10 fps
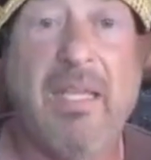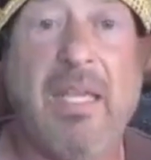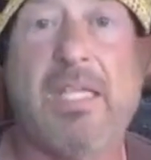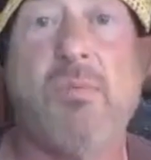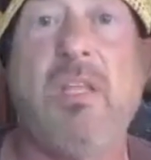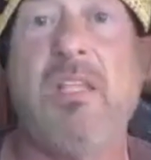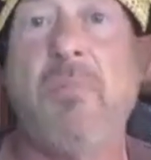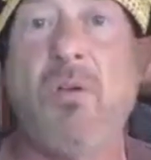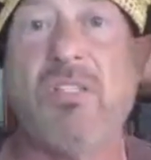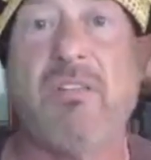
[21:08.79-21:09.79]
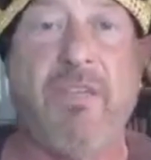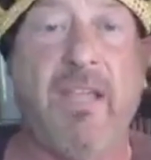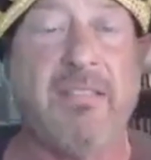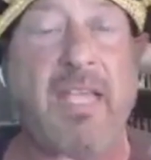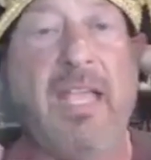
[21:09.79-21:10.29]
It's one of the most
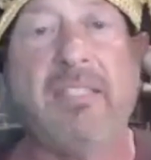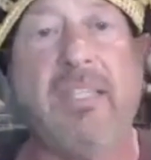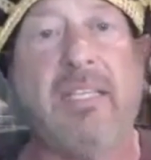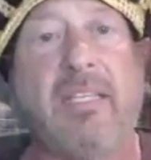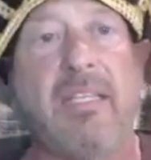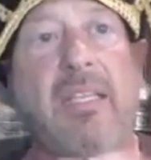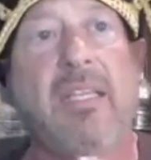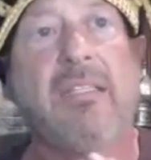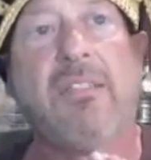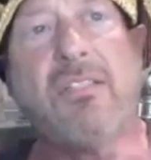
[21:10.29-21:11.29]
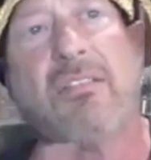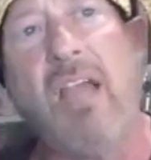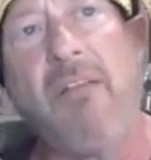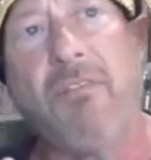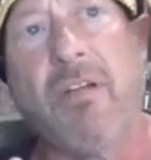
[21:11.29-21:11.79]
fantastic
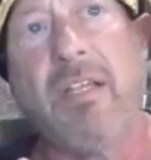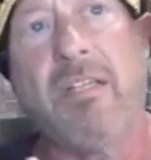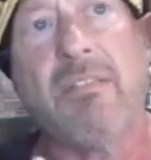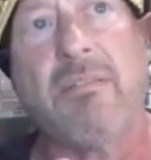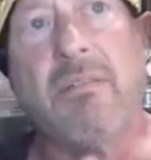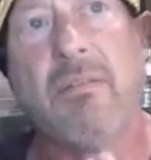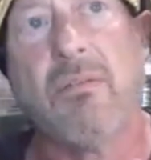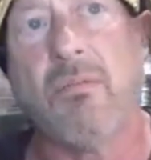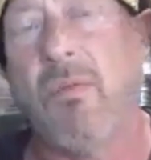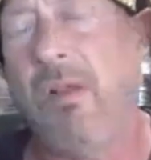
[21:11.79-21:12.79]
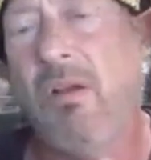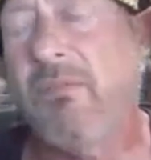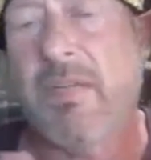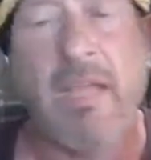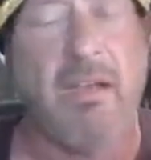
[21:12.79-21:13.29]
discoveries, well
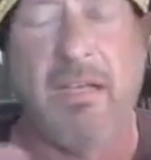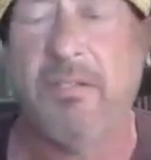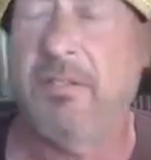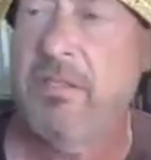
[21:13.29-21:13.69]
over now 100